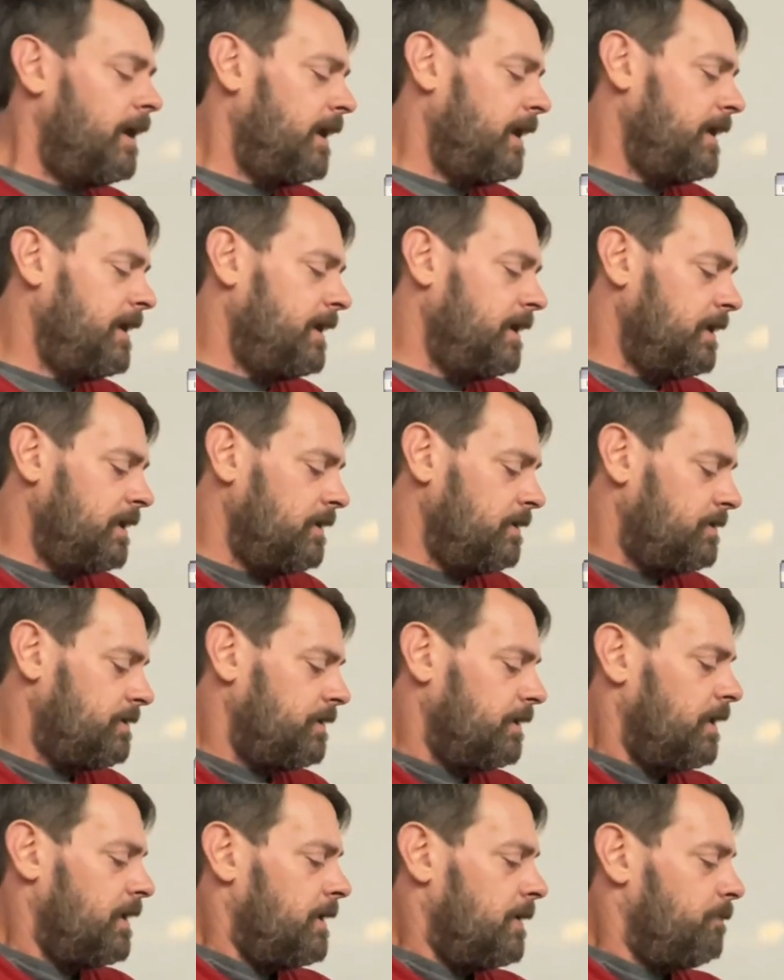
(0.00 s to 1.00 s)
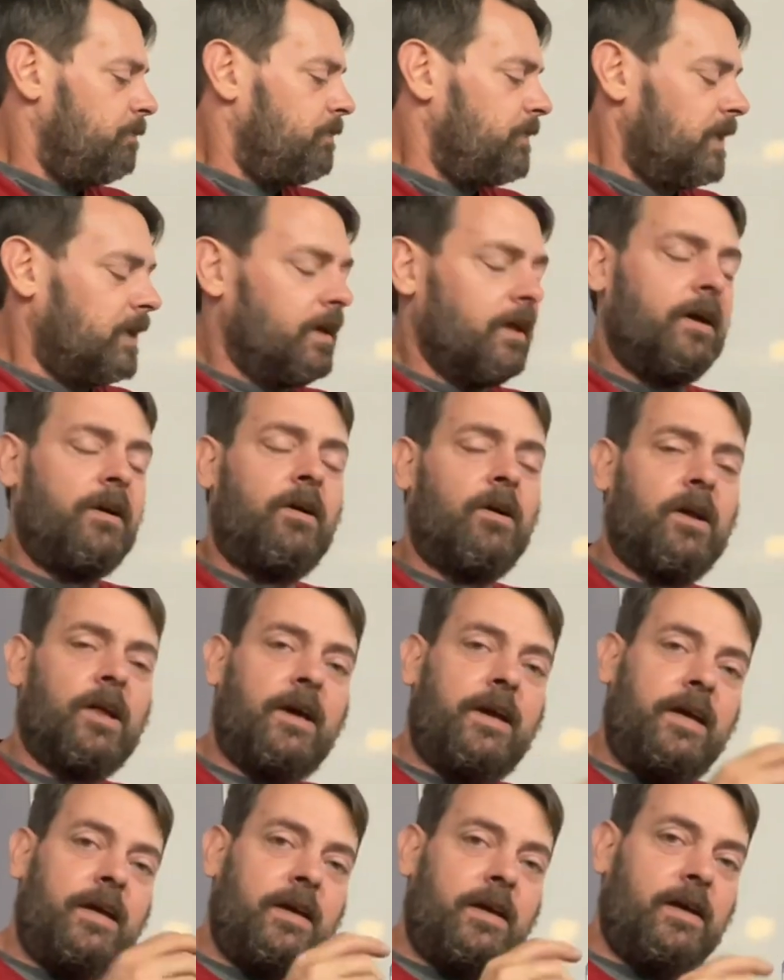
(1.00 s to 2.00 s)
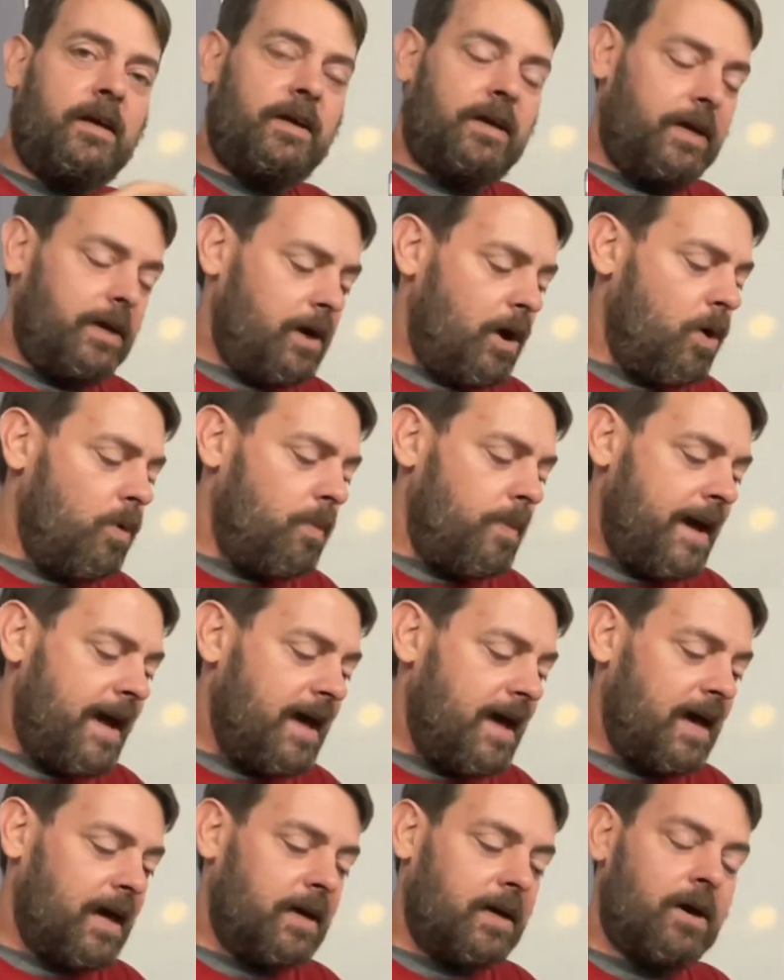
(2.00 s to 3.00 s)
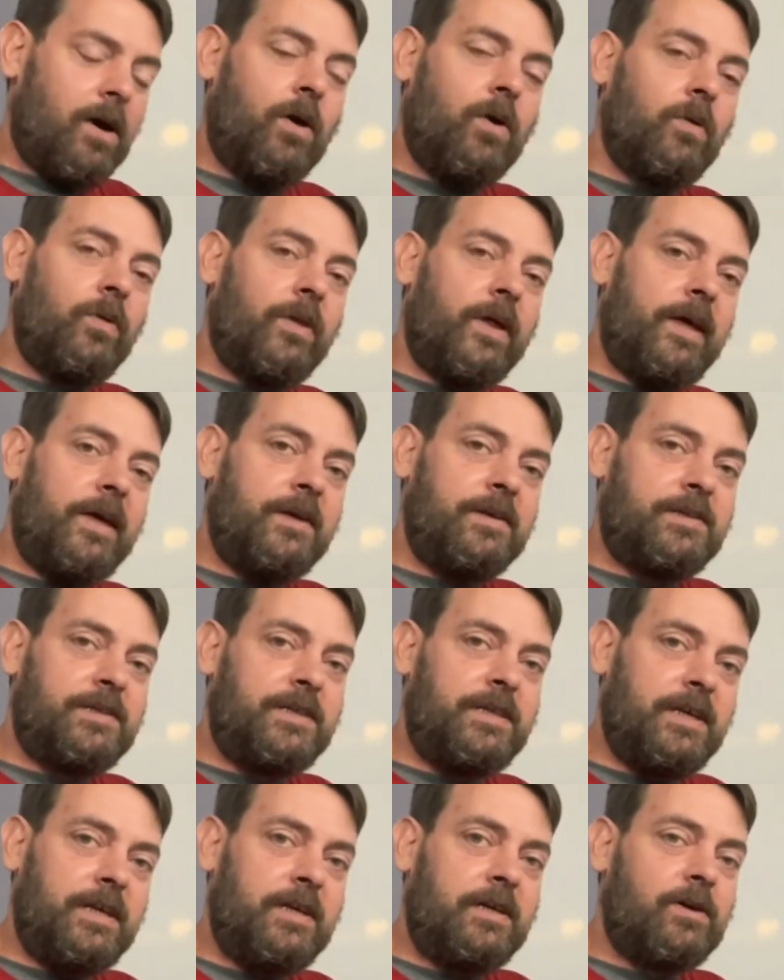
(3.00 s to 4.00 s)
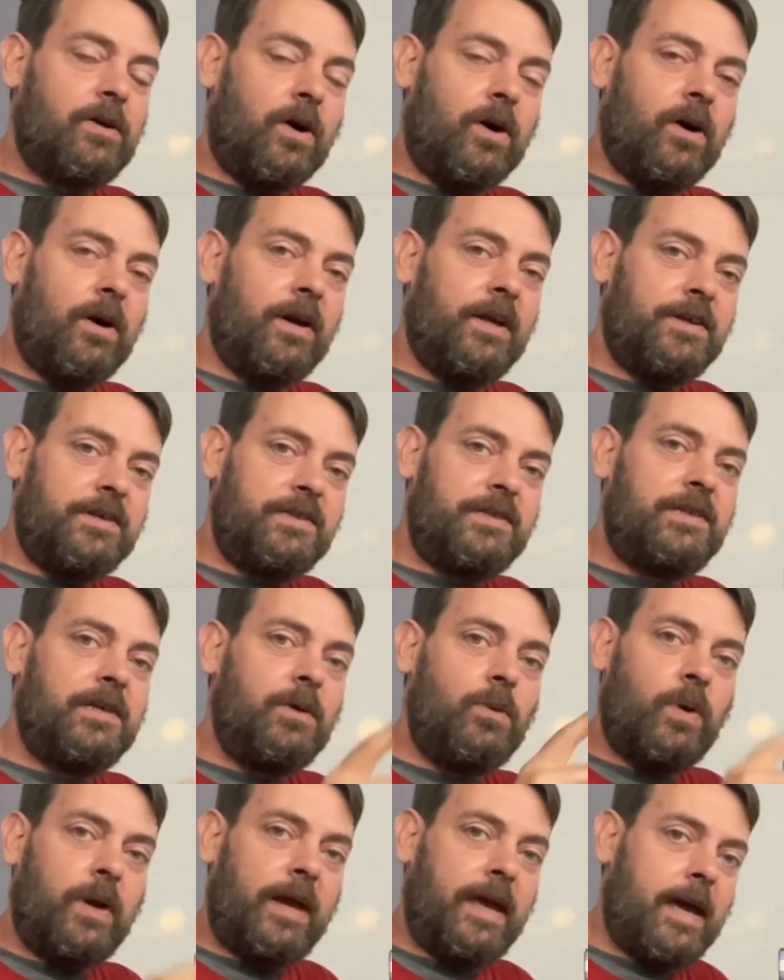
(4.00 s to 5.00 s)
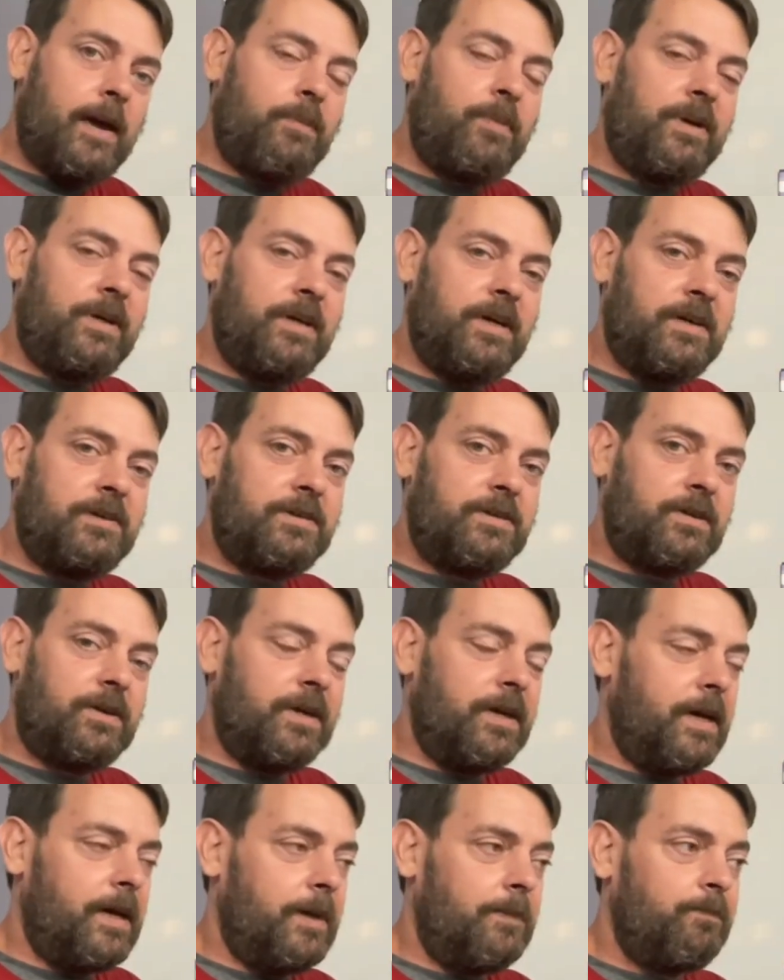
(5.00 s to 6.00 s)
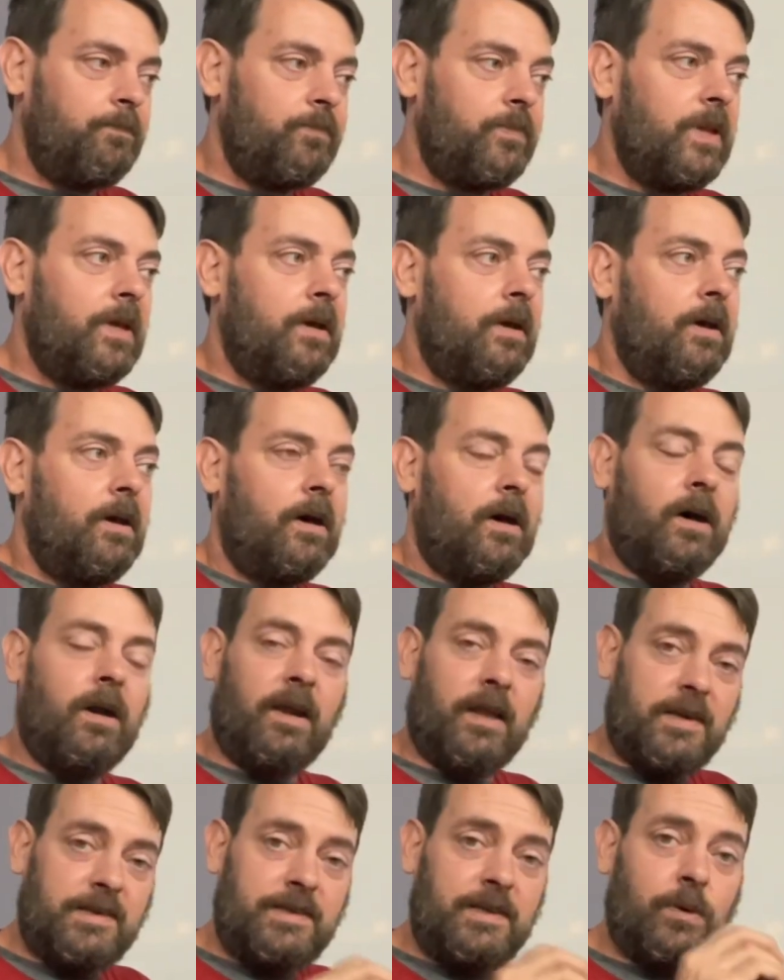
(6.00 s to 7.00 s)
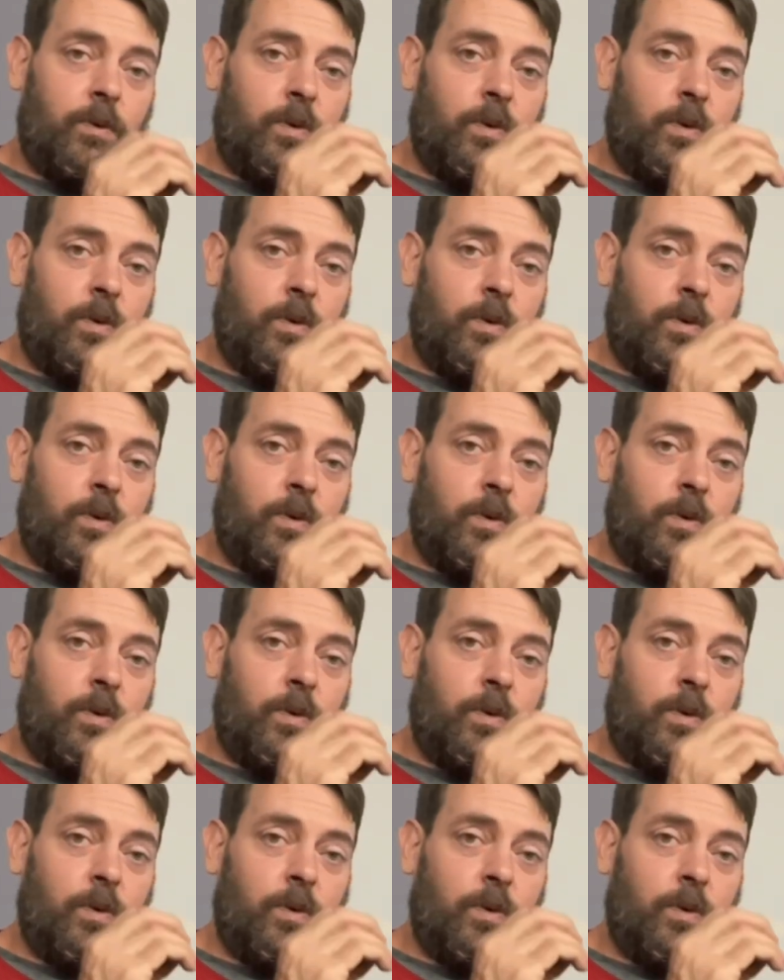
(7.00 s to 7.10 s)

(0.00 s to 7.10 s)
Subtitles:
is literally go back on the SD card and see what happened yesterday, unless it